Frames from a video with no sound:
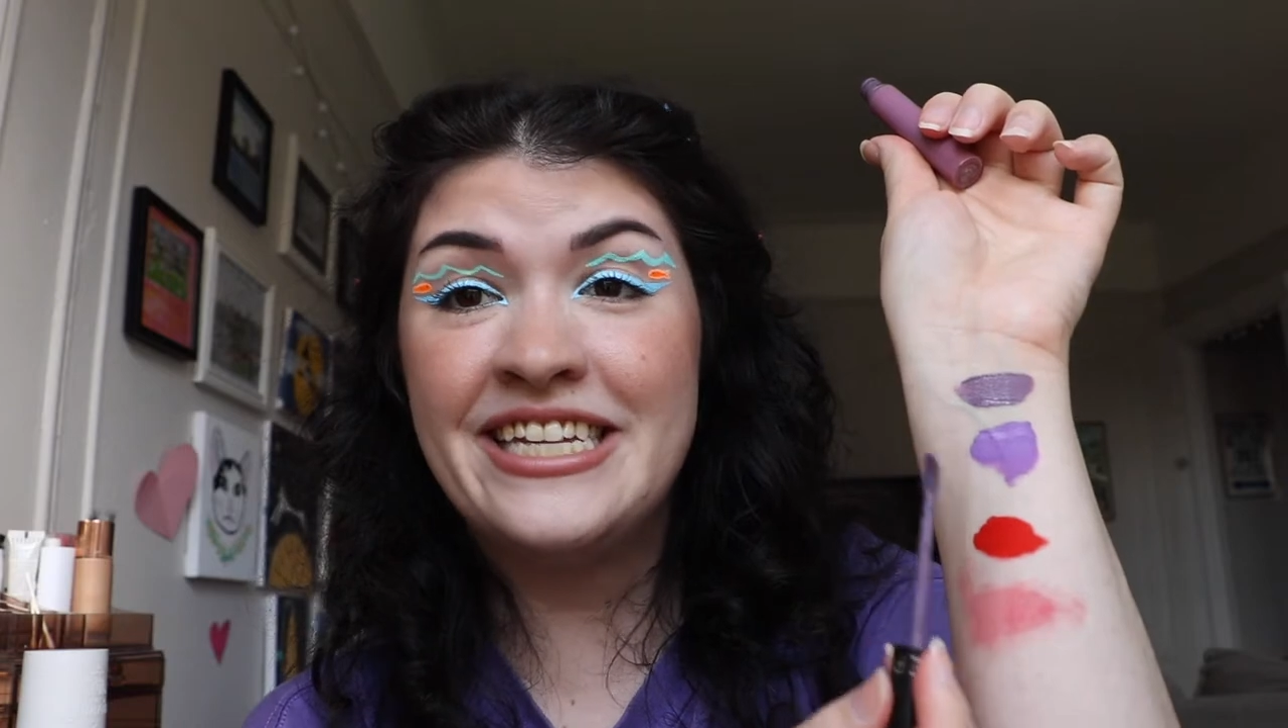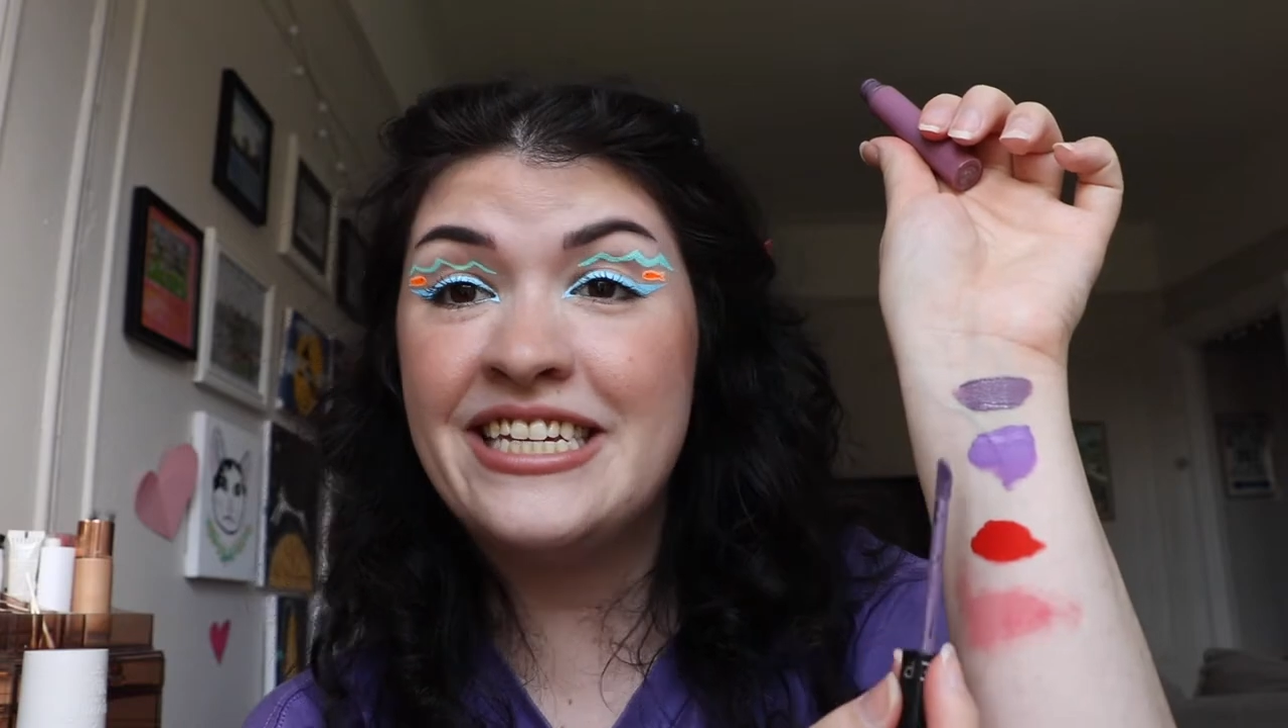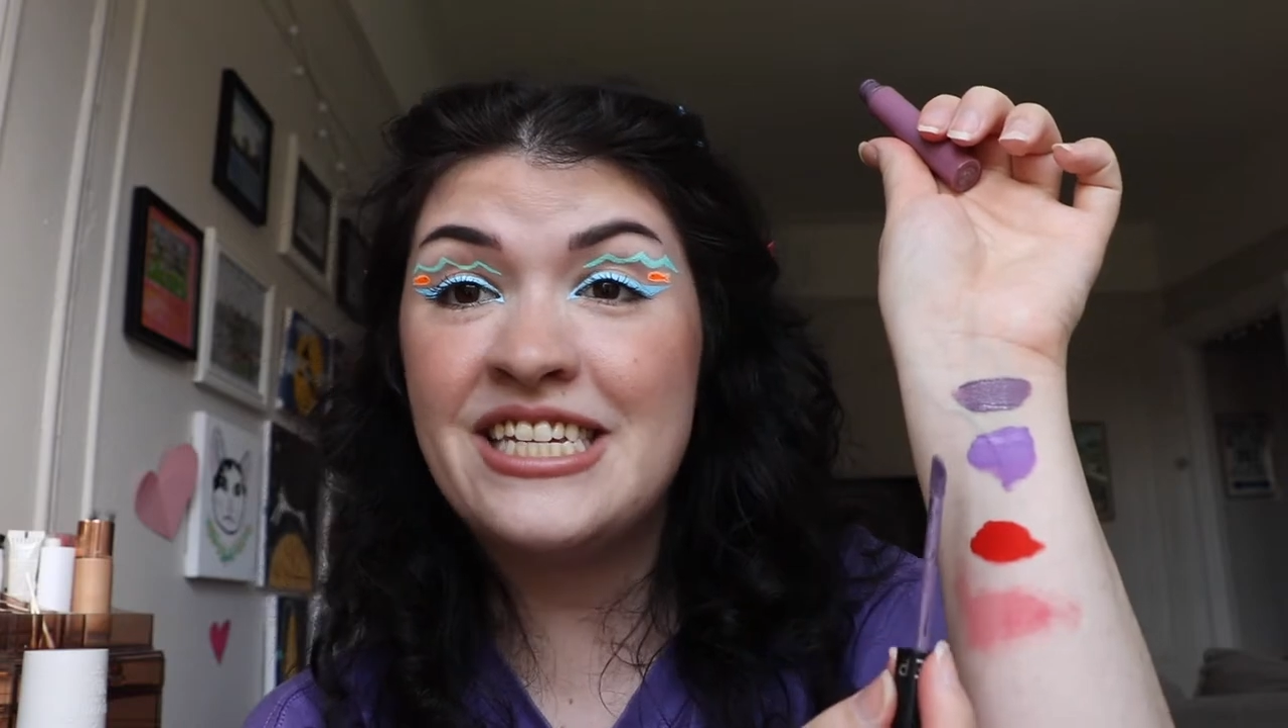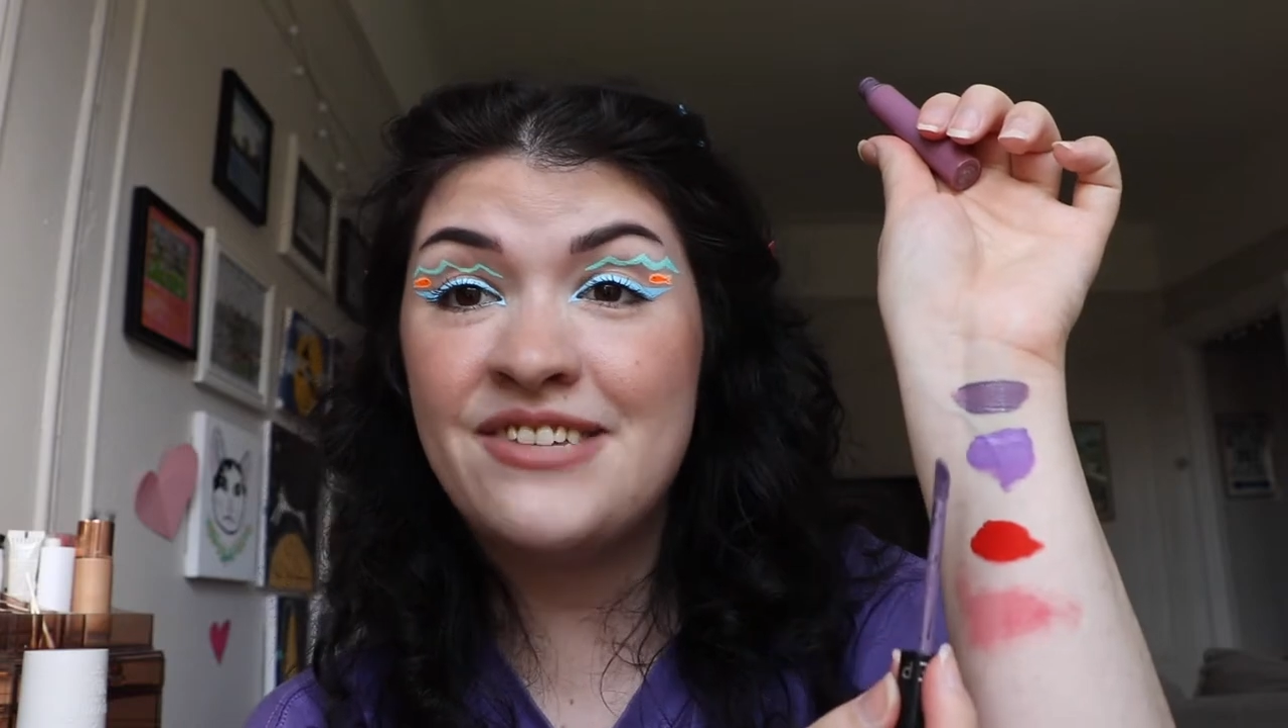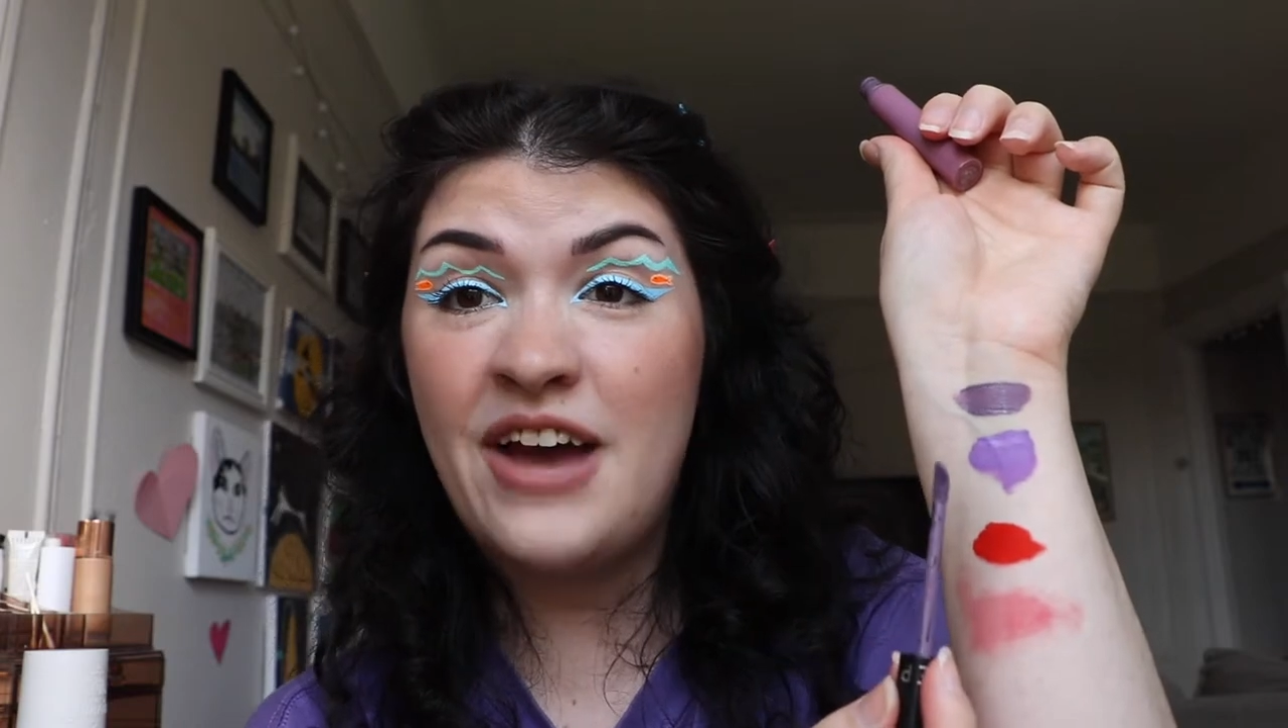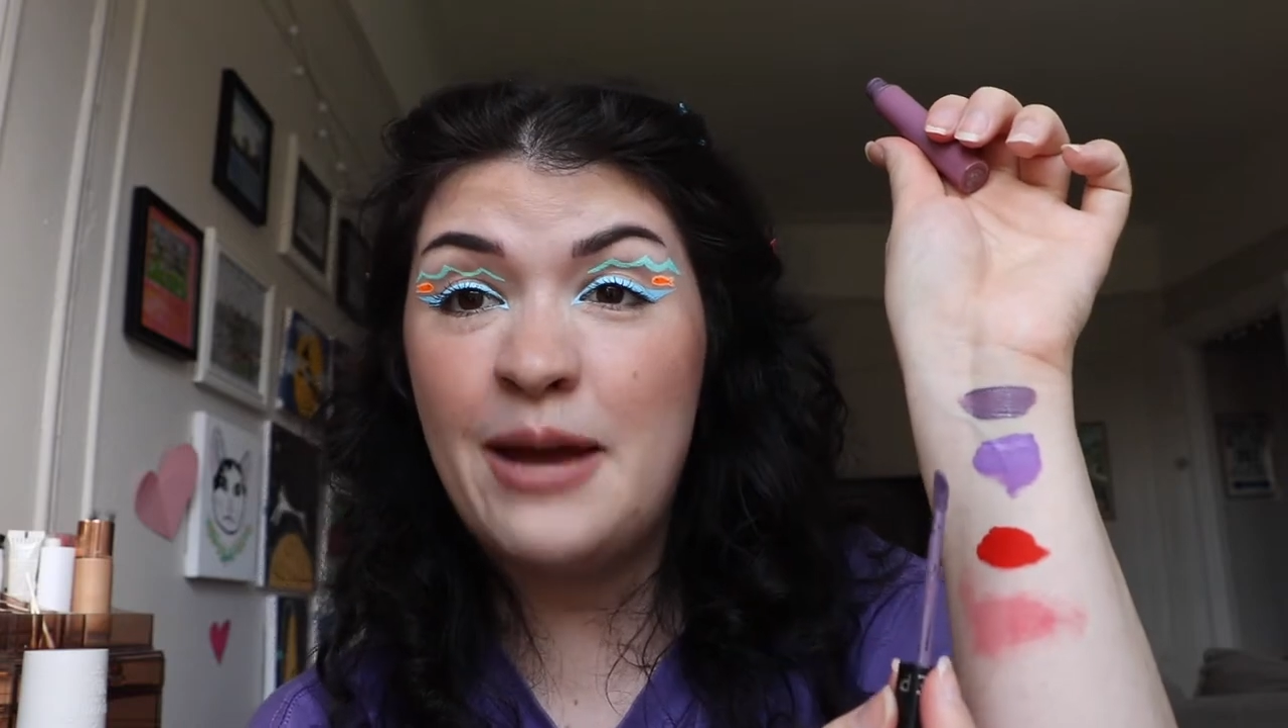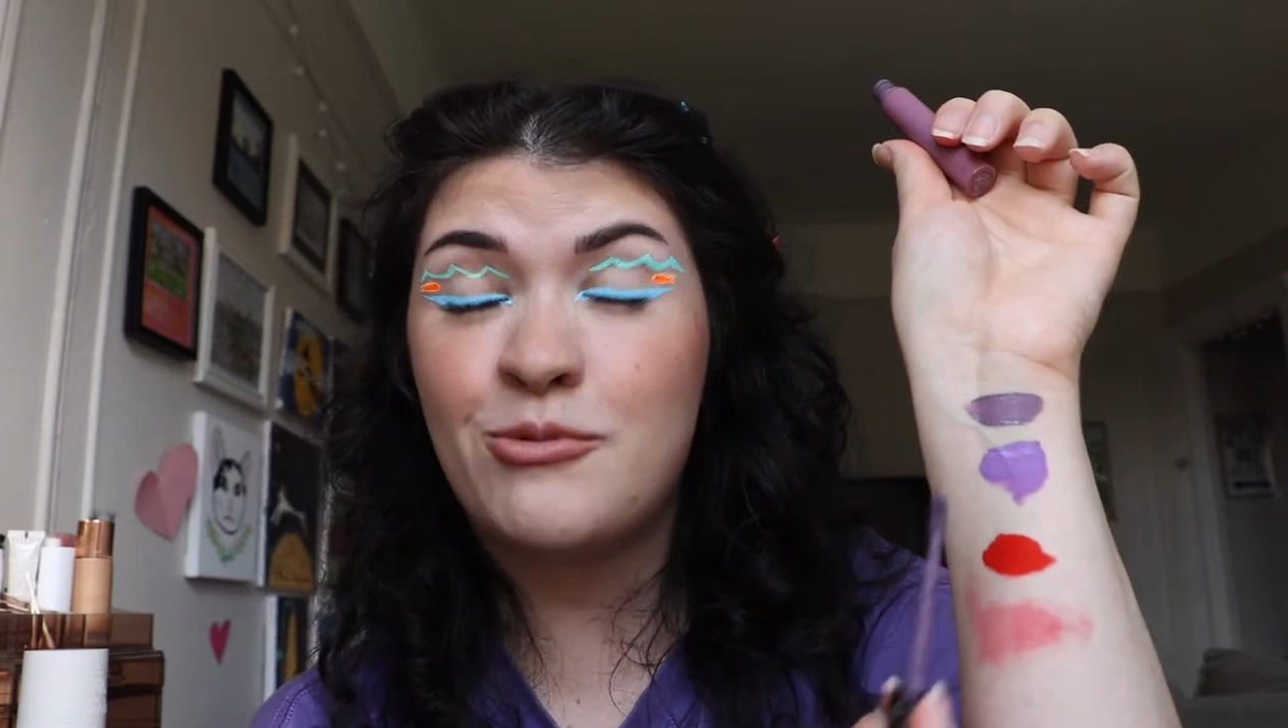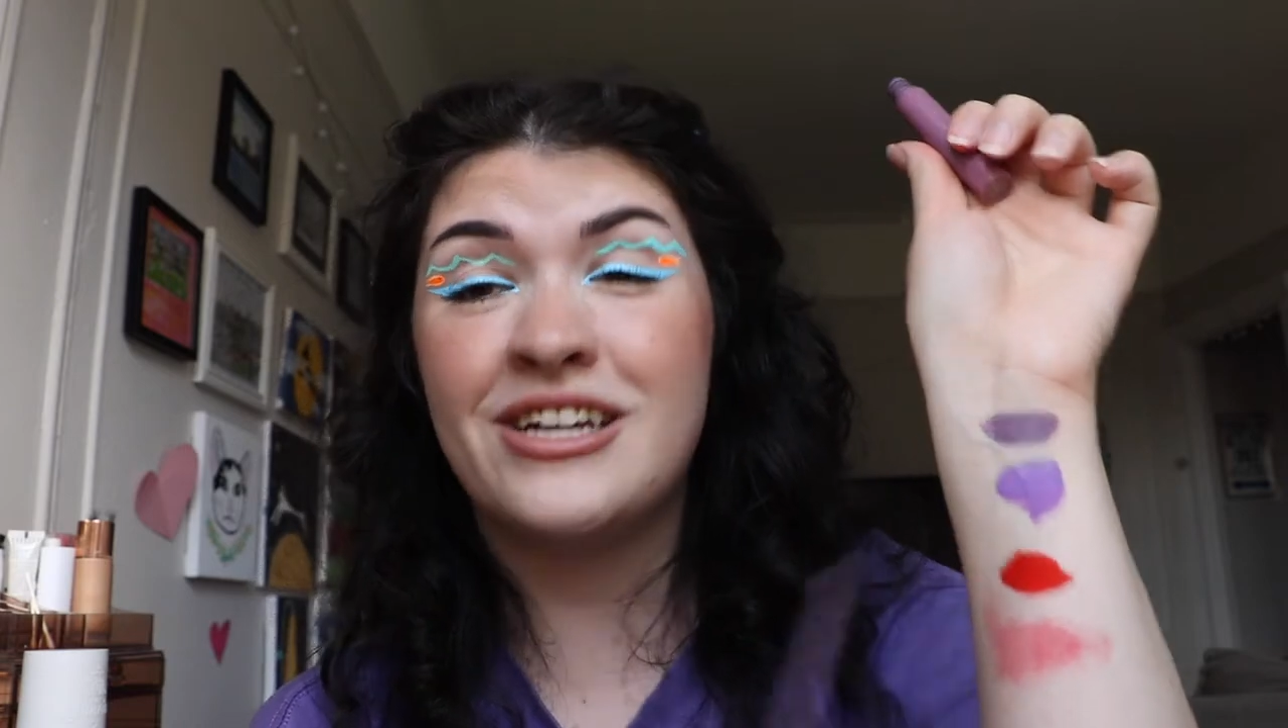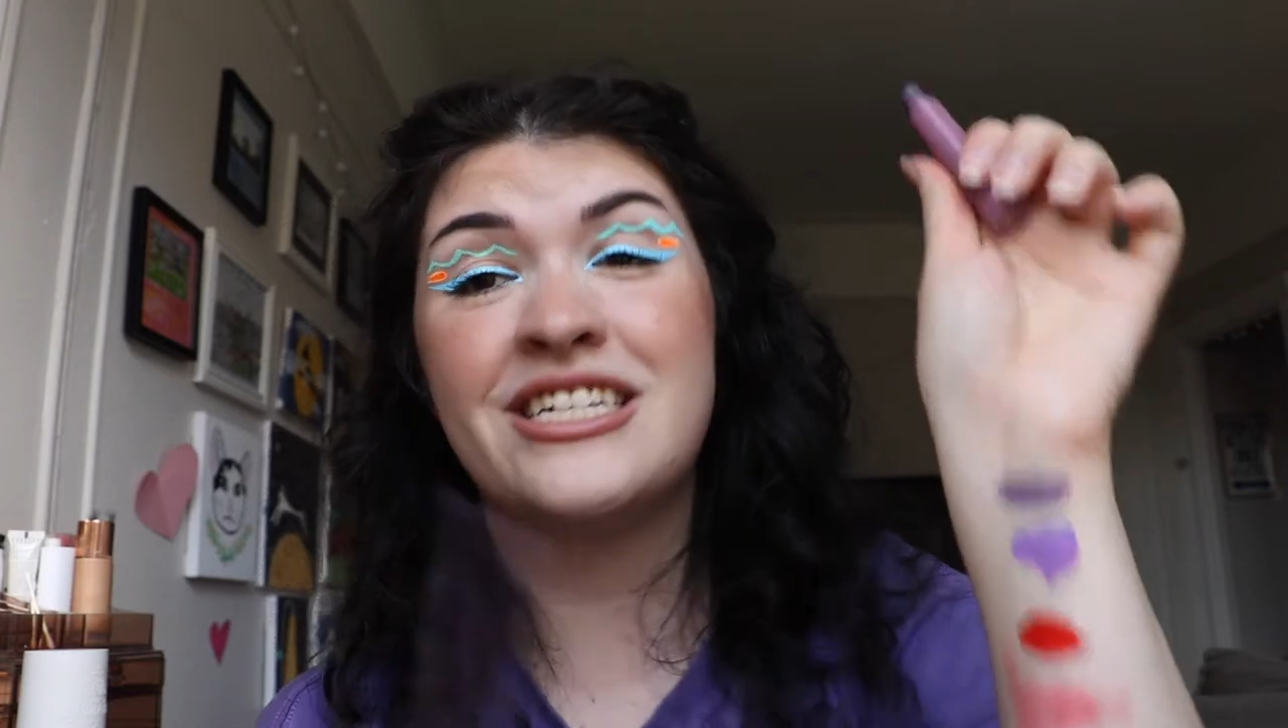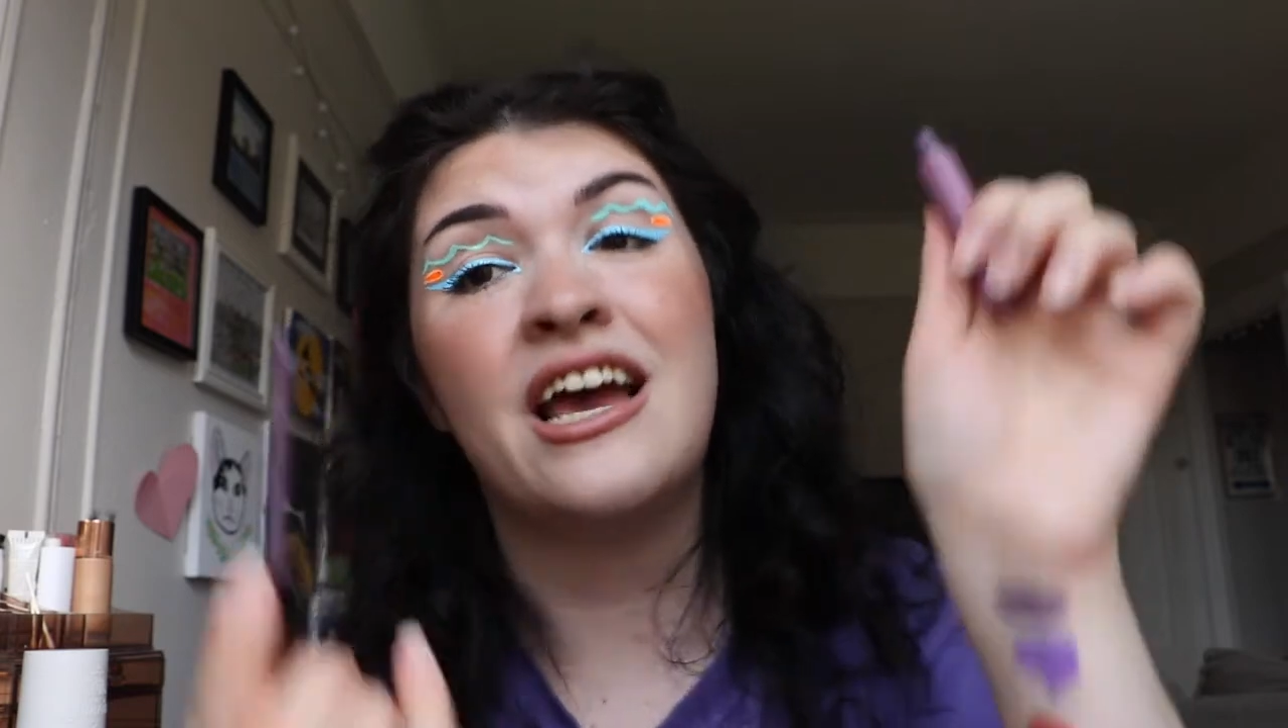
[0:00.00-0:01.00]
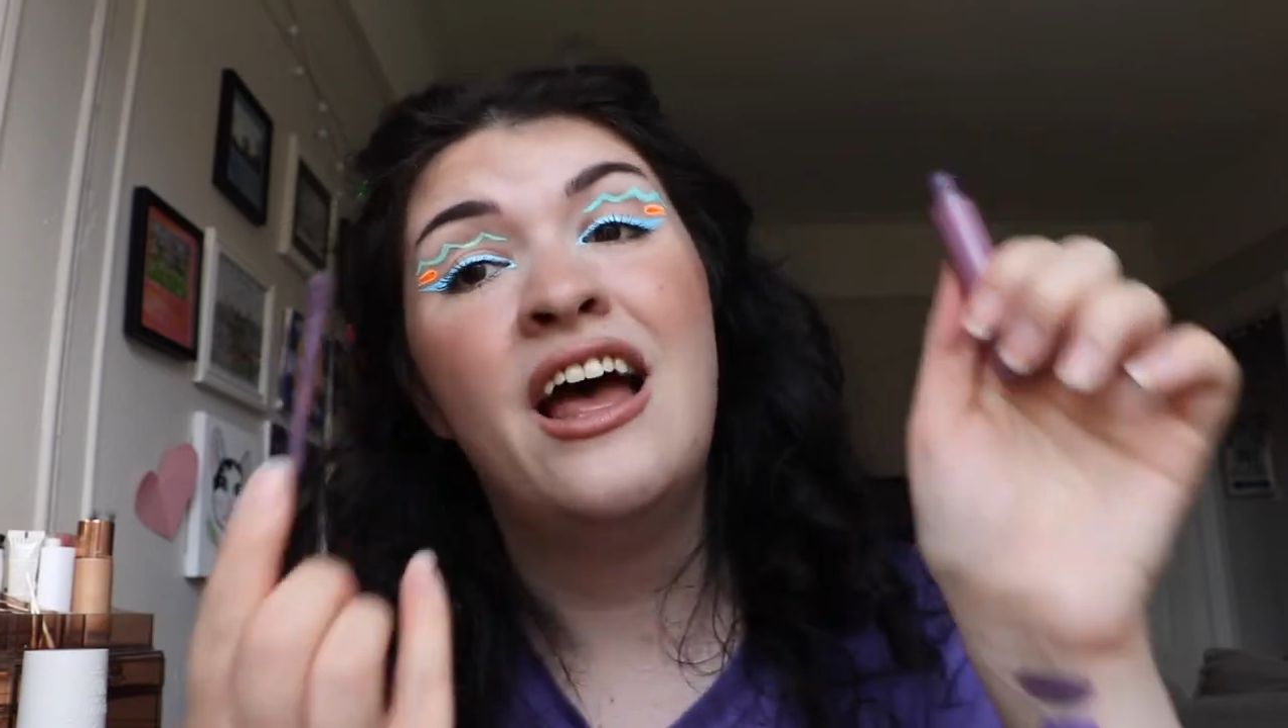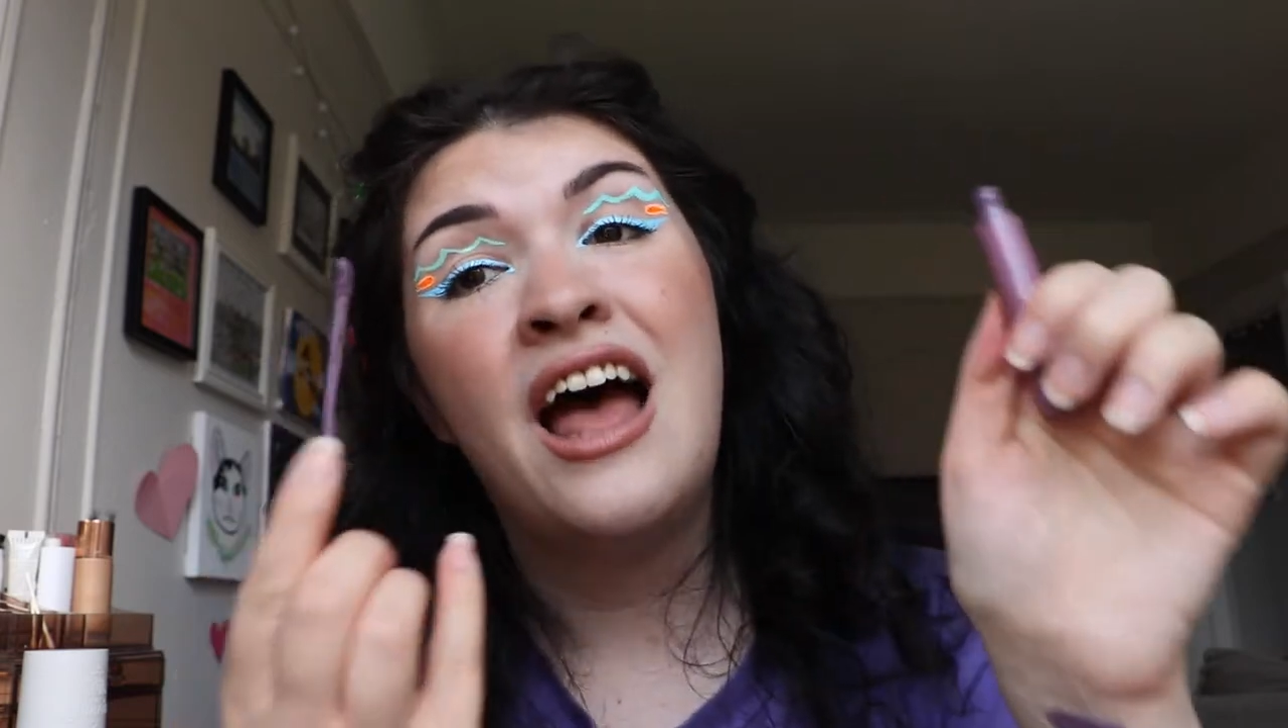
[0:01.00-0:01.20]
and this is vibrant.